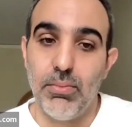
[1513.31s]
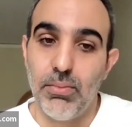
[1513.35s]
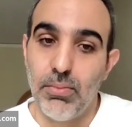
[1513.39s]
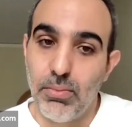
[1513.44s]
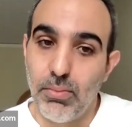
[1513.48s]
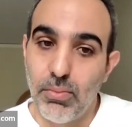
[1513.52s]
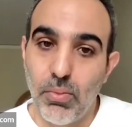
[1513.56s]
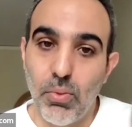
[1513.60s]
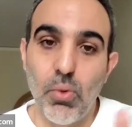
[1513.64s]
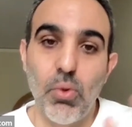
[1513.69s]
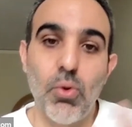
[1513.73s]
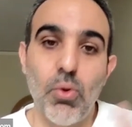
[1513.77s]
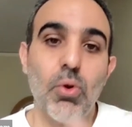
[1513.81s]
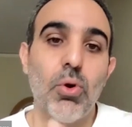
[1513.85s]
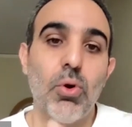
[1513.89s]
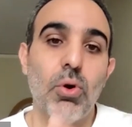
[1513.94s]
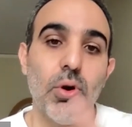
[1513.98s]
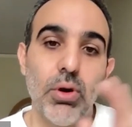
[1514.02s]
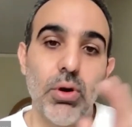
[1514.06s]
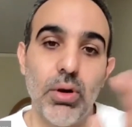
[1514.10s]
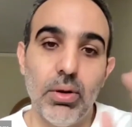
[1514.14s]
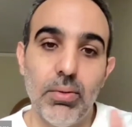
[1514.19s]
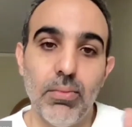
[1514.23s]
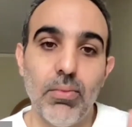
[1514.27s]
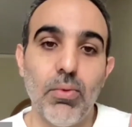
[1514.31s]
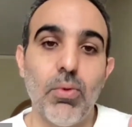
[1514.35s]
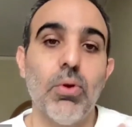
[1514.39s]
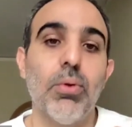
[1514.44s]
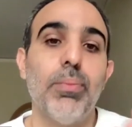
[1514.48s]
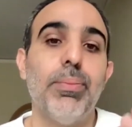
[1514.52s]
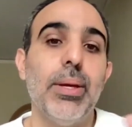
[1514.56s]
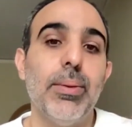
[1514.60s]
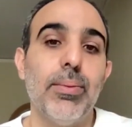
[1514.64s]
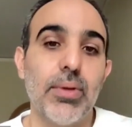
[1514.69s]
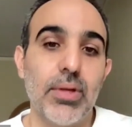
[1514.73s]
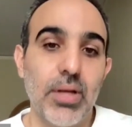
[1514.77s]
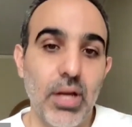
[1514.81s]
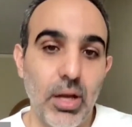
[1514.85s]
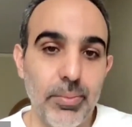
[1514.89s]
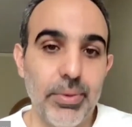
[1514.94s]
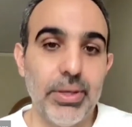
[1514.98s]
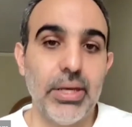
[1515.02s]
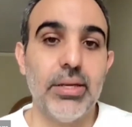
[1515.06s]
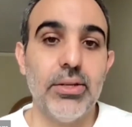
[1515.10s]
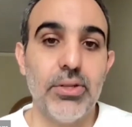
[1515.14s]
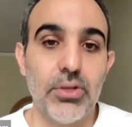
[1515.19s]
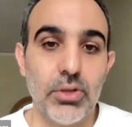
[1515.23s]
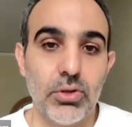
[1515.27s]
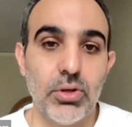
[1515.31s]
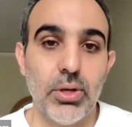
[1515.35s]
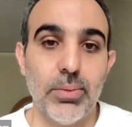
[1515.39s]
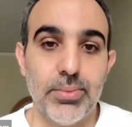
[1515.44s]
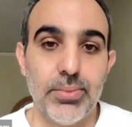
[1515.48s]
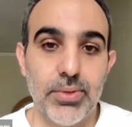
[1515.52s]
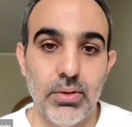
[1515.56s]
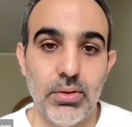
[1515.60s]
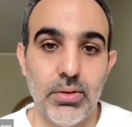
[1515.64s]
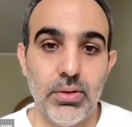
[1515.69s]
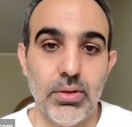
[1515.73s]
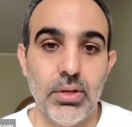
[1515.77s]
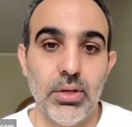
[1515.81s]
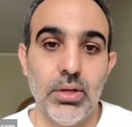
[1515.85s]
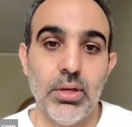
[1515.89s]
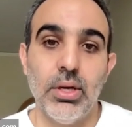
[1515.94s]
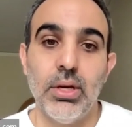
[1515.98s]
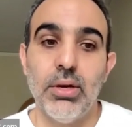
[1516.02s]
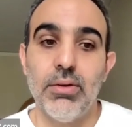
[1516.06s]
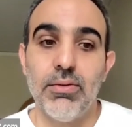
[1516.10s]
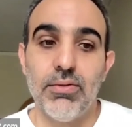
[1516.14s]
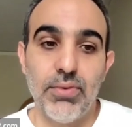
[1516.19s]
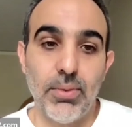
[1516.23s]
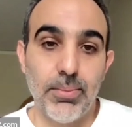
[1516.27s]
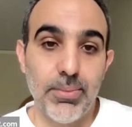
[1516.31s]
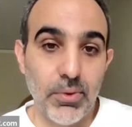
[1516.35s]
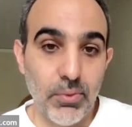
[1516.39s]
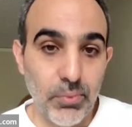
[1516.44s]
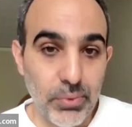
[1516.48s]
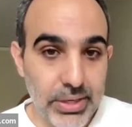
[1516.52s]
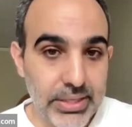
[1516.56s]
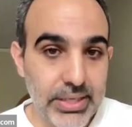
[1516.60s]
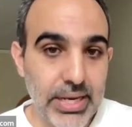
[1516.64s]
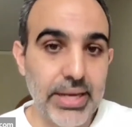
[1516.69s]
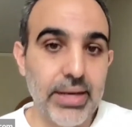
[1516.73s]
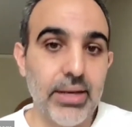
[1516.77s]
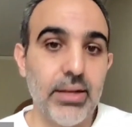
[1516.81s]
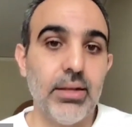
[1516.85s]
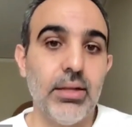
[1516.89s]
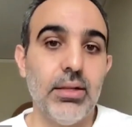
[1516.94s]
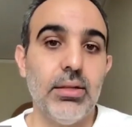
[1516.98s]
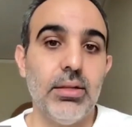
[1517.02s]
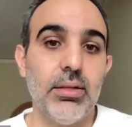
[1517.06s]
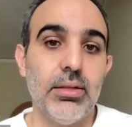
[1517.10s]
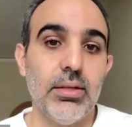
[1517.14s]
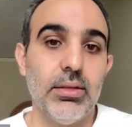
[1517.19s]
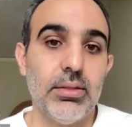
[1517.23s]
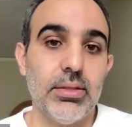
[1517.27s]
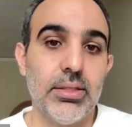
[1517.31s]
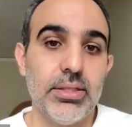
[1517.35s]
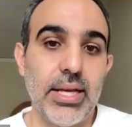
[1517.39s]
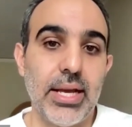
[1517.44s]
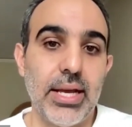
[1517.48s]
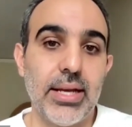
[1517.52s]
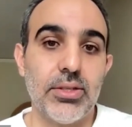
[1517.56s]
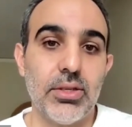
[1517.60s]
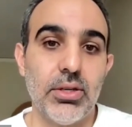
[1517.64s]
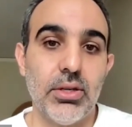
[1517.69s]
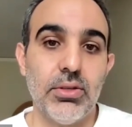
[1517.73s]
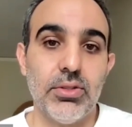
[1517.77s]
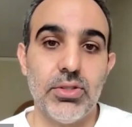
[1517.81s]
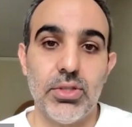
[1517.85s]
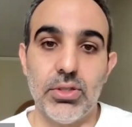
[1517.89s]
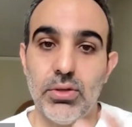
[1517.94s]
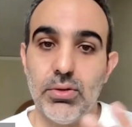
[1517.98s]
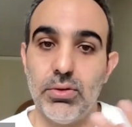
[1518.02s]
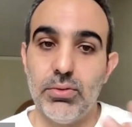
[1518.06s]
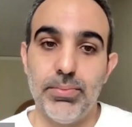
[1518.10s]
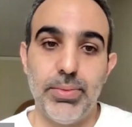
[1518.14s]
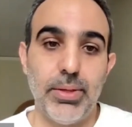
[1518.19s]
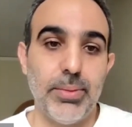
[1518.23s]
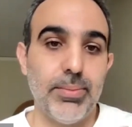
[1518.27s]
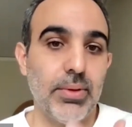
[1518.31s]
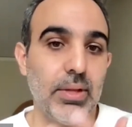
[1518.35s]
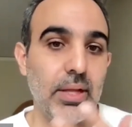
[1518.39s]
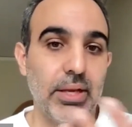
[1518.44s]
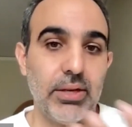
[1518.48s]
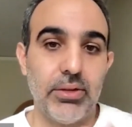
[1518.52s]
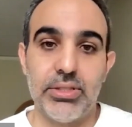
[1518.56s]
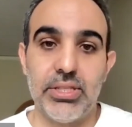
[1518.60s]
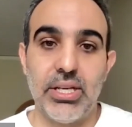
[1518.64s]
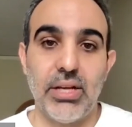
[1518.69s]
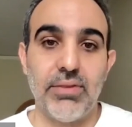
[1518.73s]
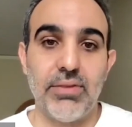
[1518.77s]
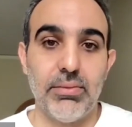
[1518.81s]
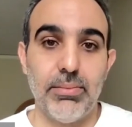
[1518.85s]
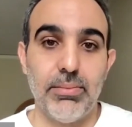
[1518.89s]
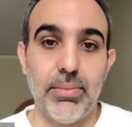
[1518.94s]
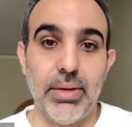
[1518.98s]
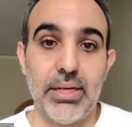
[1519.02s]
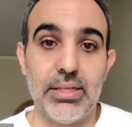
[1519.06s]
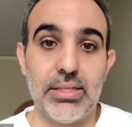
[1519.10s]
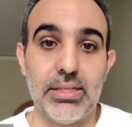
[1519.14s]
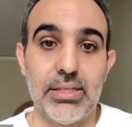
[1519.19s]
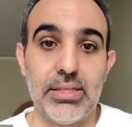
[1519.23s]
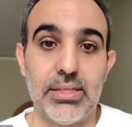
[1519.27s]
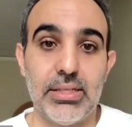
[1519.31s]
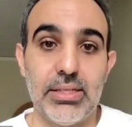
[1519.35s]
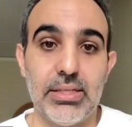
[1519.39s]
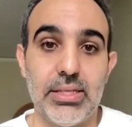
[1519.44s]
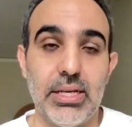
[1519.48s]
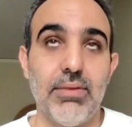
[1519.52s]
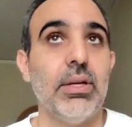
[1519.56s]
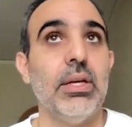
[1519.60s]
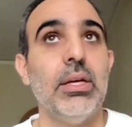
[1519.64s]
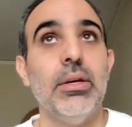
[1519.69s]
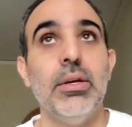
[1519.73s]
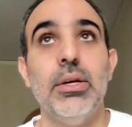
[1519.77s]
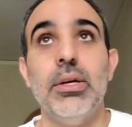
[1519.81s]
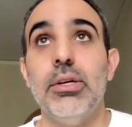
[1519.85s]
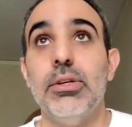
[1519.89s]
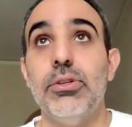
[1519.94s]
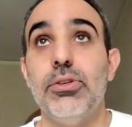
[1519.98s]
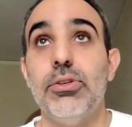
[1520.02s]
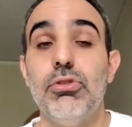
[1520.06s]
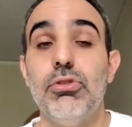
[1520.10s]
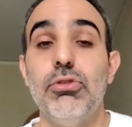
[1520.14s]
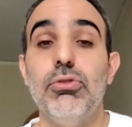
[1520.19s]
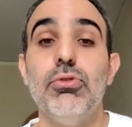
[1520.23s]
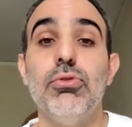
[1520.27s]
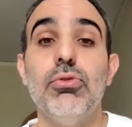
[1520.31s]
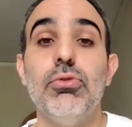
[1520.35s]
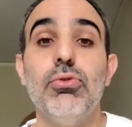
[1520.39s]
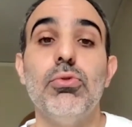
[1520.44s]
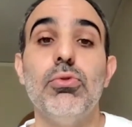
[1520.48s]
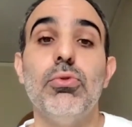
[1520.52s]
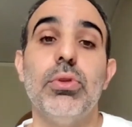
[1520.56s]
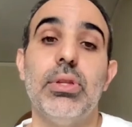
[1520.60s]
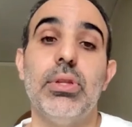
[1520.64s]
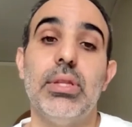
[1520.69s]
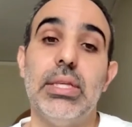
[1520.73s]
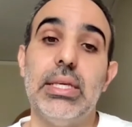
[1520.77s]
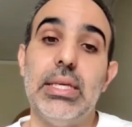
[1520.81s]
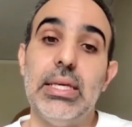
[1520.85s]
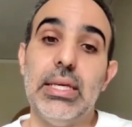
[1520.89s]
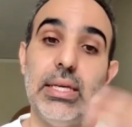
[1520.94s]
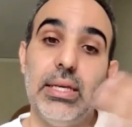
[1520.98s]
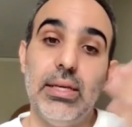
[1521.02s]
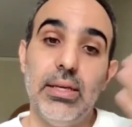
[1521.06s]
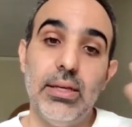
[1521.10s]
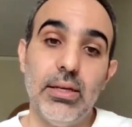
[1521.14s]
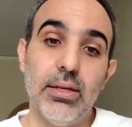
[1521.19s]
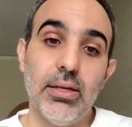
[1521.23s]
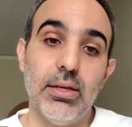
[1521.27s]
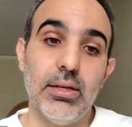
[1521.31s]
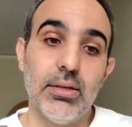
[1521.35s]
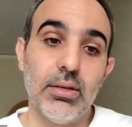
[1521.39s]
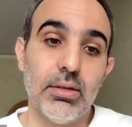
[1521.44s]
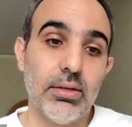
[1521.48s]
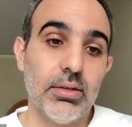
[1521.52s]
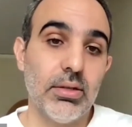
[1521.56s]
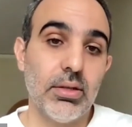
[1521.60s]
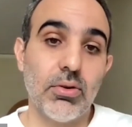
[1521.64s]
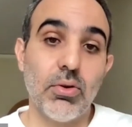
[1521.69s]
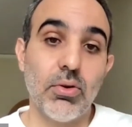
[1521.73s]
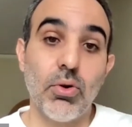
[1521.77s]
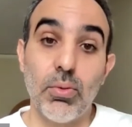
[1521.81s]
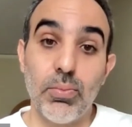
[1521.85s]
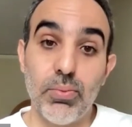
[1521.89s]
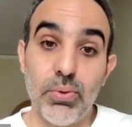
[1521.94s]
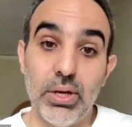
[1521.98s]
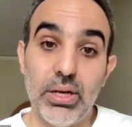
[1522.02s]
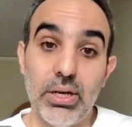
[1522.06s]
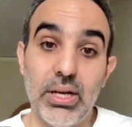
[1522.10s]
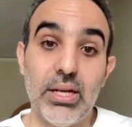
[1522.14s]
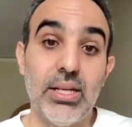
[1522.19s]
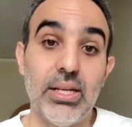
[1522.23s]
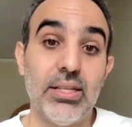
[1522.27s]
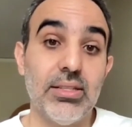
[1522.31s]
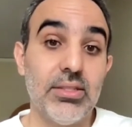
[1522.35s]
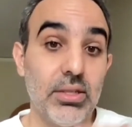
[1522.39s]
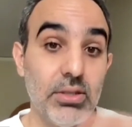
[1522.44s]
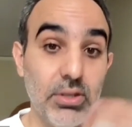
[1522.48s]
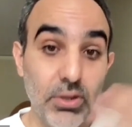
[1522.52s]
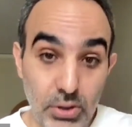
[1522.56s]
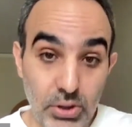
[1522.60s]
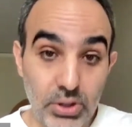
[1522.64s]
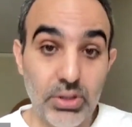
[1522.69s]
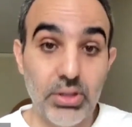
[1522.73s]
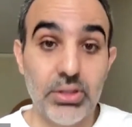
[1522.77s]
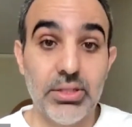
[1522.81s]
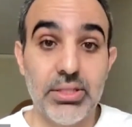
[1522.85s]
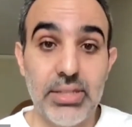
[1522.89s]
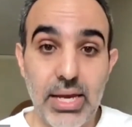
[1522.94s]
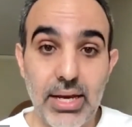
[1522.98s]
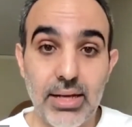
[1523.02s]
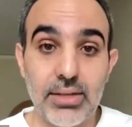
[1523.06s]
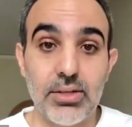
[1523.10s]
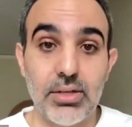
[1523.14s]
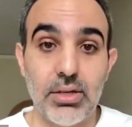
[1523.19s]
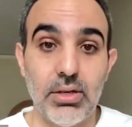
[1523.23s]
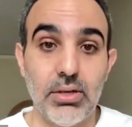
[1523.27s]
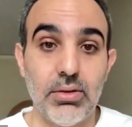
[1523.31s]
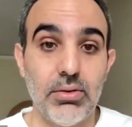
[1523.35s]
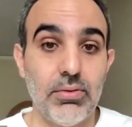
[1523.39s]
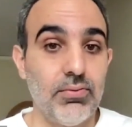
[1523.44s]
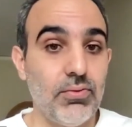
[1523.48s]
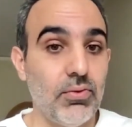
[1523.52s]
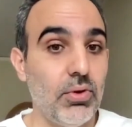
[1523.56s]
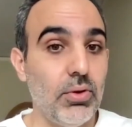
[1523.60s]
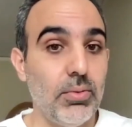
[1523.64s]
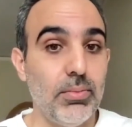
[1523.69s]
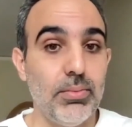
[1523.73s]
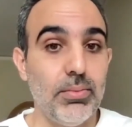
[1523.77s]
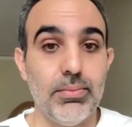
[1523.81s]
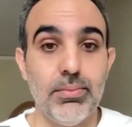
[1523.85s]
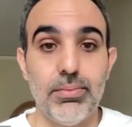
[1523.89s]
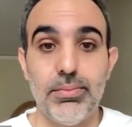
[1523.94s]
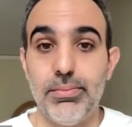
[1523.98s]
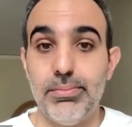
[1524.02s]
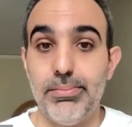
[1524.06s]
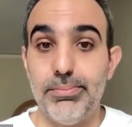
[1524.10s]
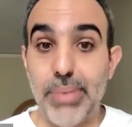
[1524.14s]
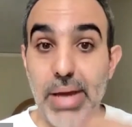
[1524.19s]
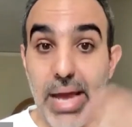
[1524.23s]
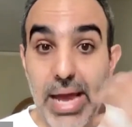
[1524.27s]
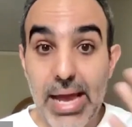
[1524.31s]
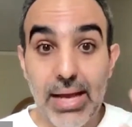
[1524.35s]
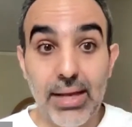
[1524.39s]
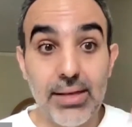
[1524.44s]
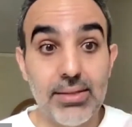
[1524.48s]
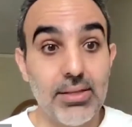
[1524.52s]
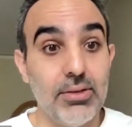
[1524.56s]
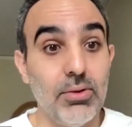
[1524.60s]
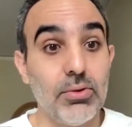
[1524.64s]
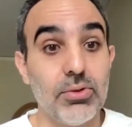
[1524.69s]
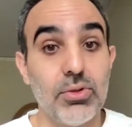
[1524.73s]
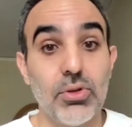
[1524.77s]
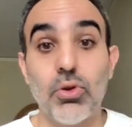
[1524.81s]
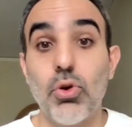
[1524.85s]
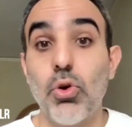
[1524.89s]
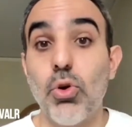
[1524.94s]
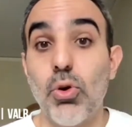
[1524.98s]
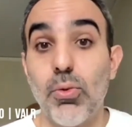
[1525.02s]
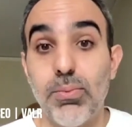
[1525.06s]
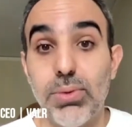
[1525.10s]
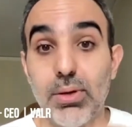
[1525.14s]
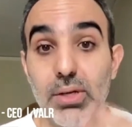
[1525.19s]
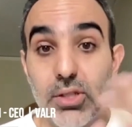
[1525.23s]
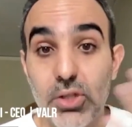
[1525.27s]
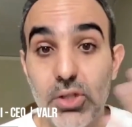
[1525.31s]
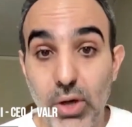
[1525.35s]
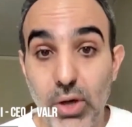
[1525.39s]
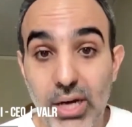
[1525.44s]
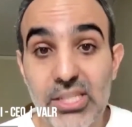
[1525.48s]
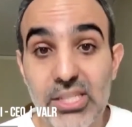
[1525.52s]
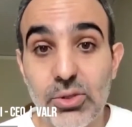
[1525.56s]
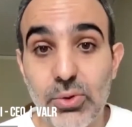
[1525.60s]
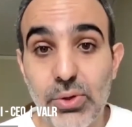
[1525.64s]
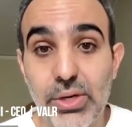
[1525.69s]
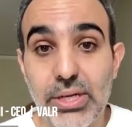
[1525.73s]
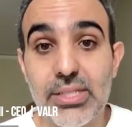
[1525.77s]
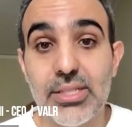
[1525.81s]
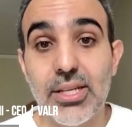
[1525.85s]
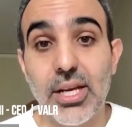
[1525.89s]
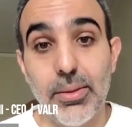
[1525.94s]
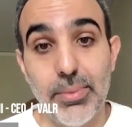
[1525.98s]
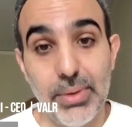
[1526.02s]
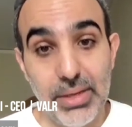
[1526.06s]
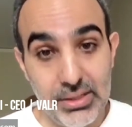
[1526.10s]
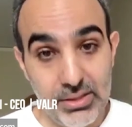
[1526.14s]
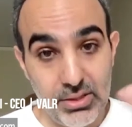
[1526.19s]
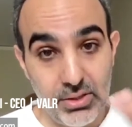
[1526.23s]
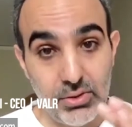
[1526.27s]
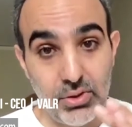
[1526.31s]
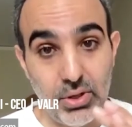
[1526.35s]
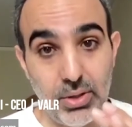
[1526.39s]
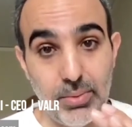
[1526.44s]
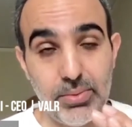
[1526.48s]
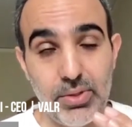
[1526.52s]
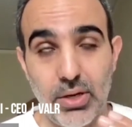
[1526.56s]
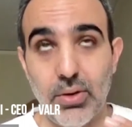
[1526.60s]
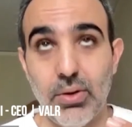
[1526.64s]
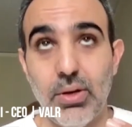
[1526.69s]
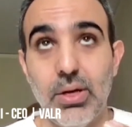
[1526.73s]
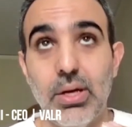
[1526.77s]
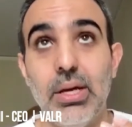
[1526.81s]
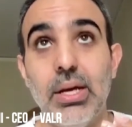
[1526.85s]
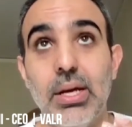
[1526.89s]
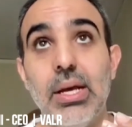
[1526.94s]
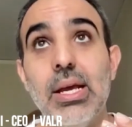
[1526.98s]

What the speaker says: more and more people coming into crypto from the retail sector, so people like yourself and myself, to the corporate and institutional sector, from banks and also corporate treasuries coming into crypto.